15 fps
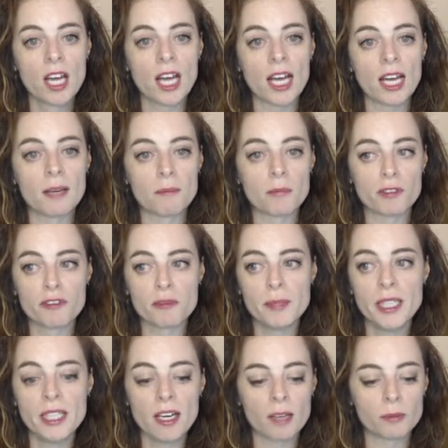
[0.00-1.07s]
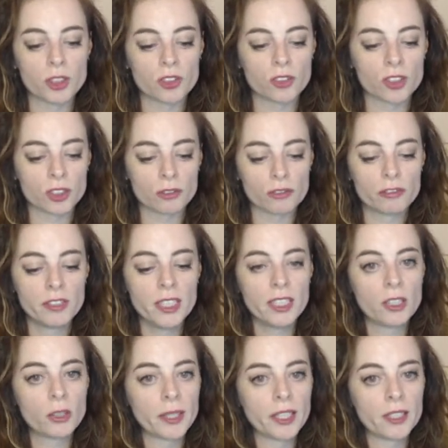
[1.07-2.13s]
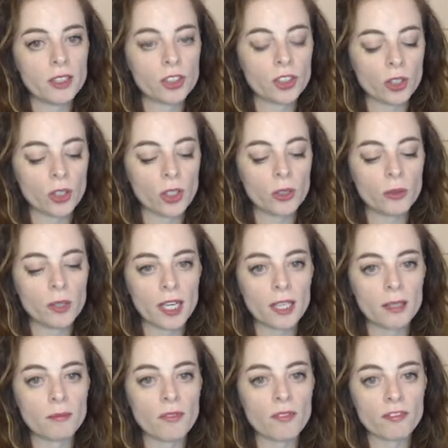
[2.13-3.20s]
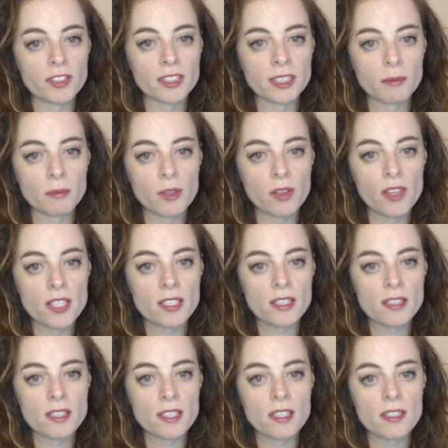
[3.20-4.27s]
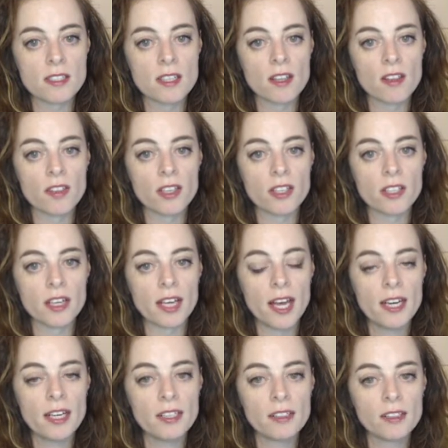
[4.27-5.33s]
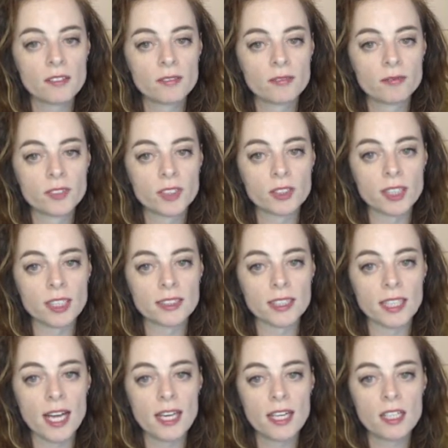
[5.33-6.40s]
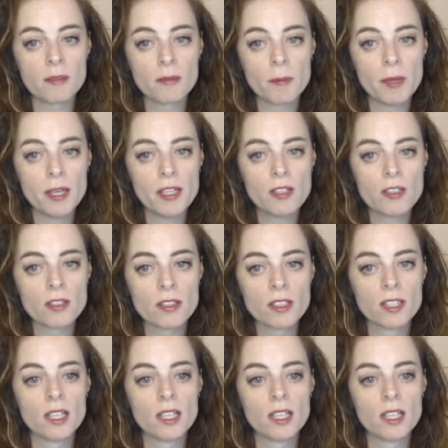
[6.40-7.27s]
But for me, I'm just going to really quickly show you, for example, this is the heading. So that's the heading on my page.